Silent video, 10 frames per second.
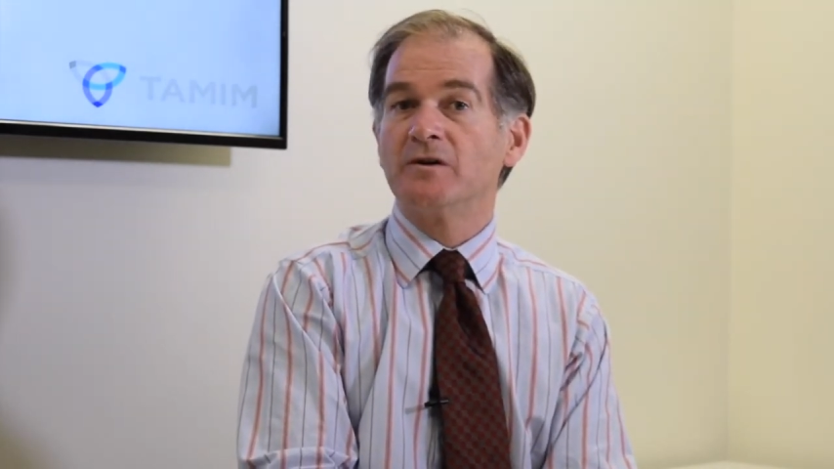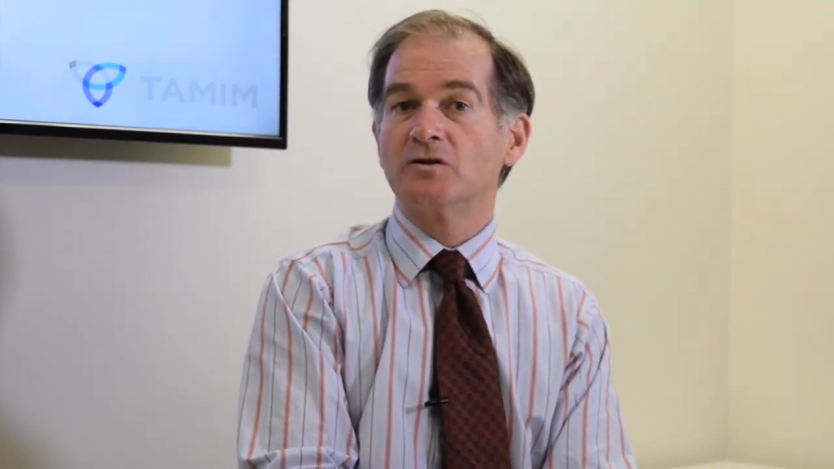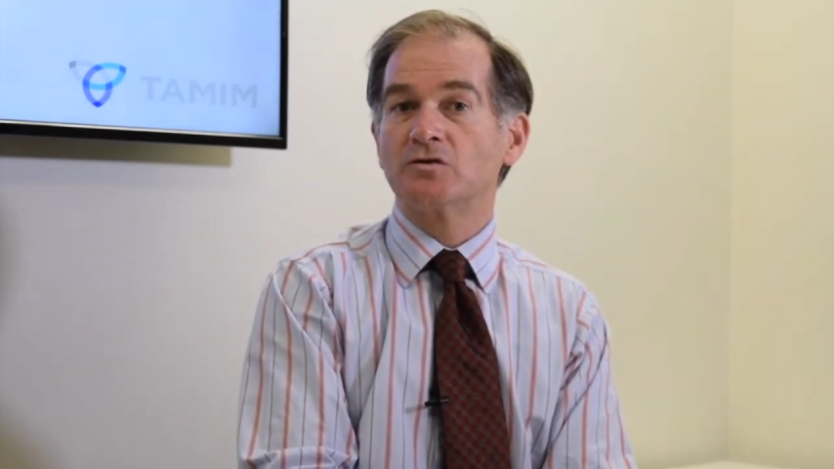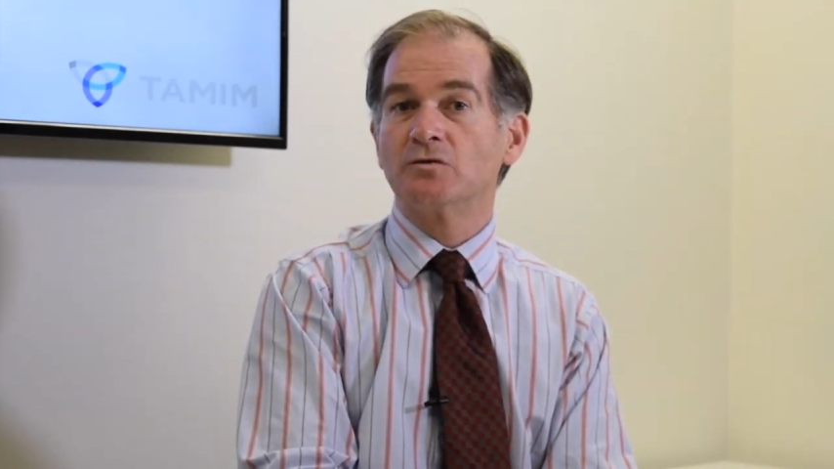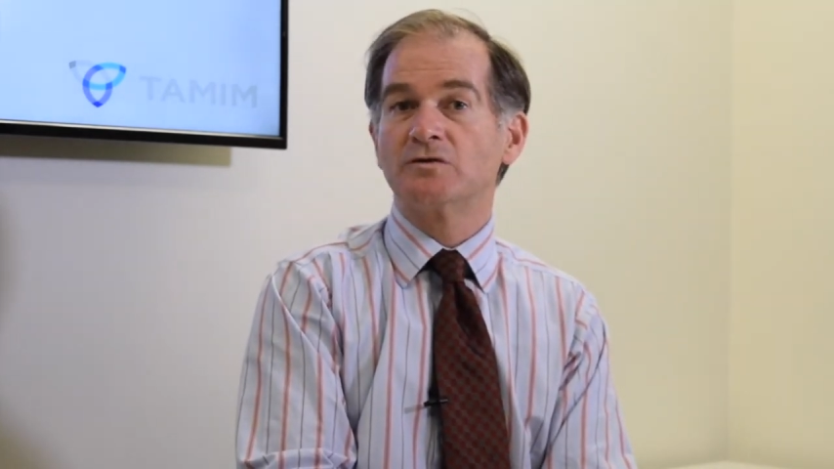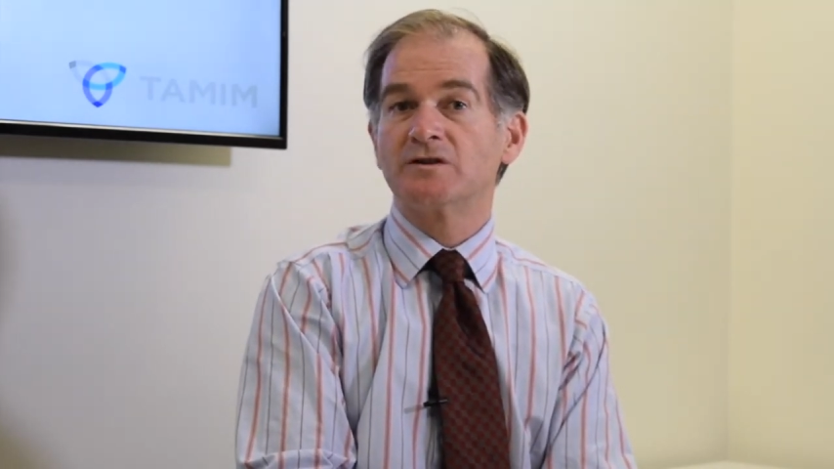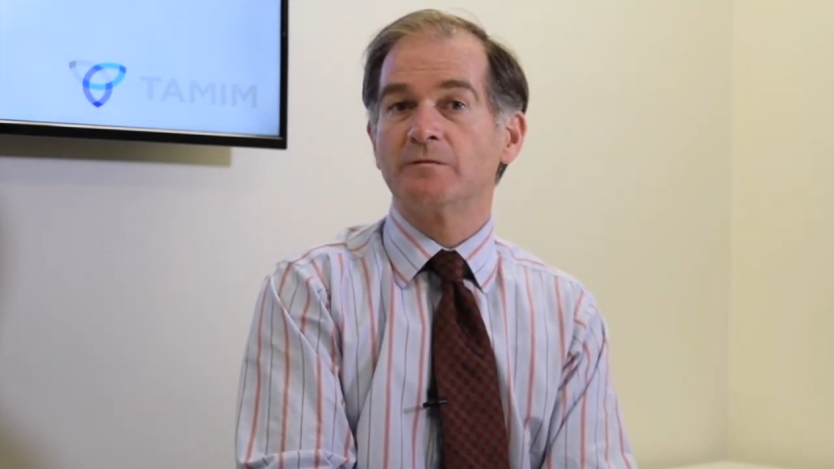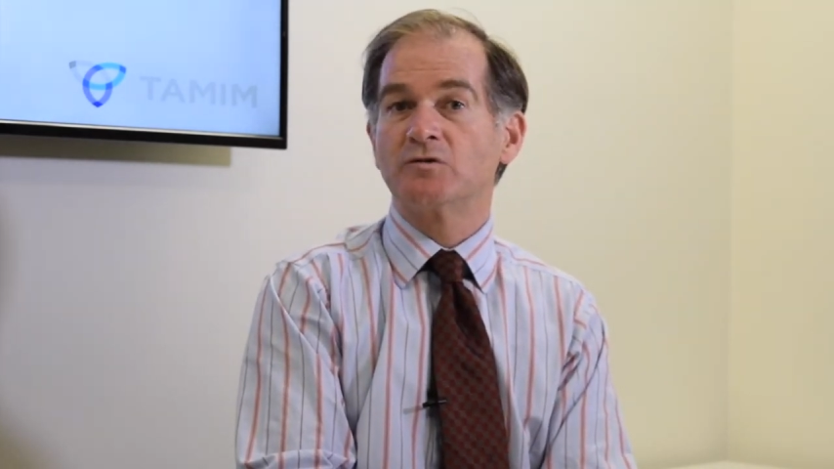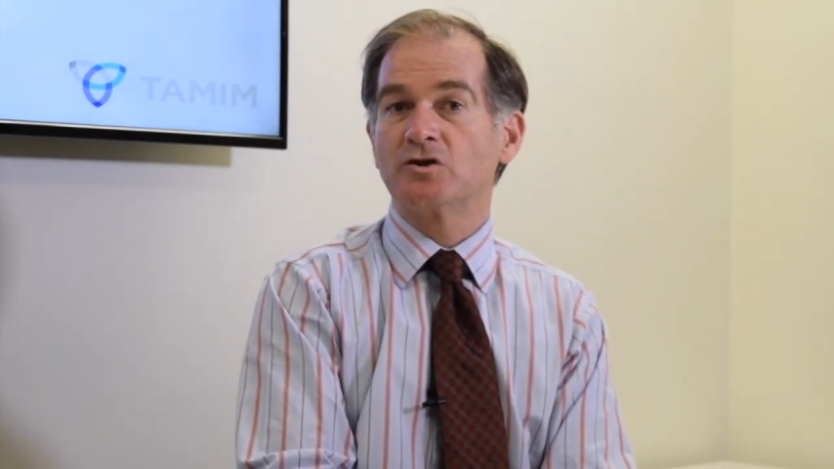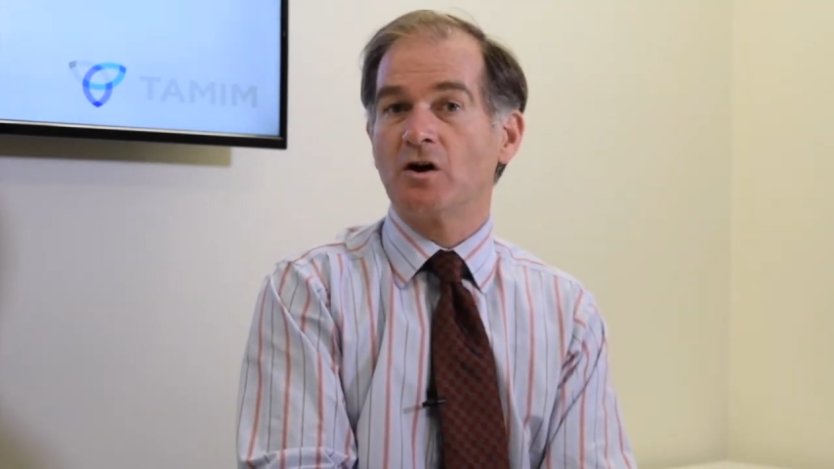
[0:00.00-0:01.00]
be a
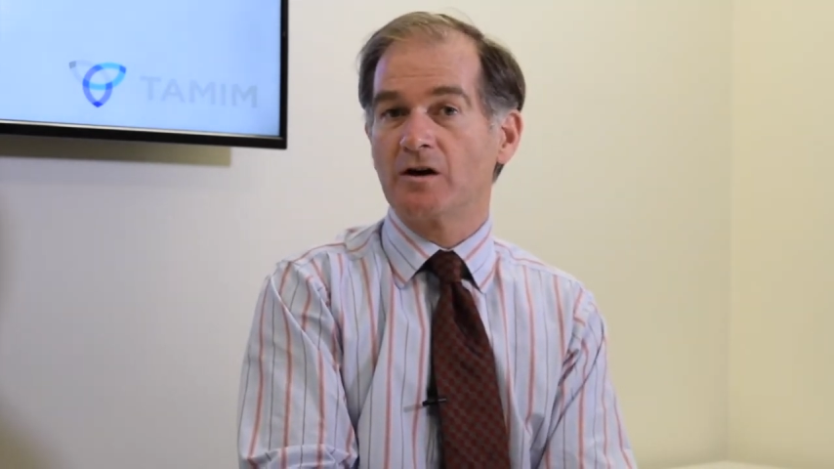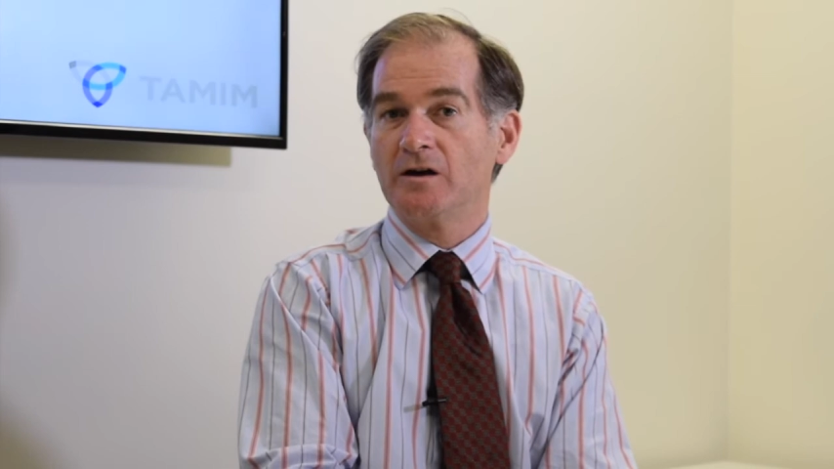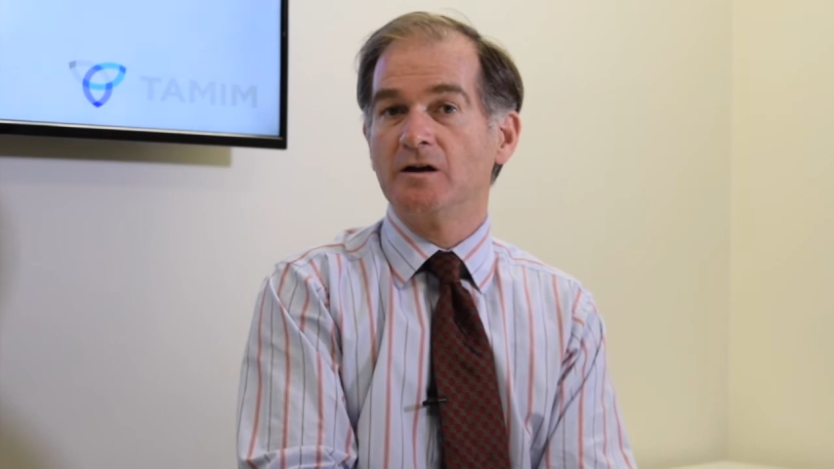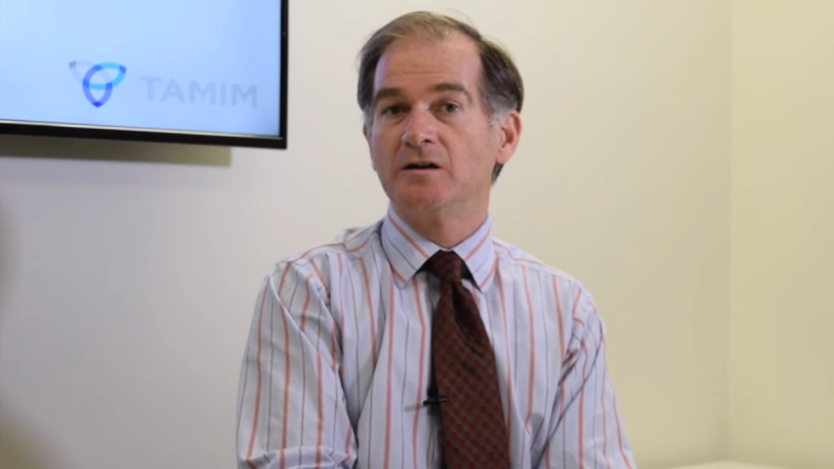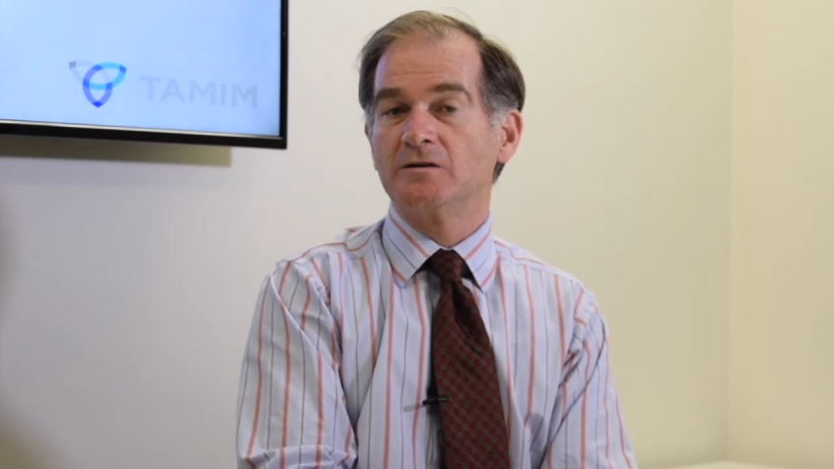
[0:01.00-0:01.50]
short-term shock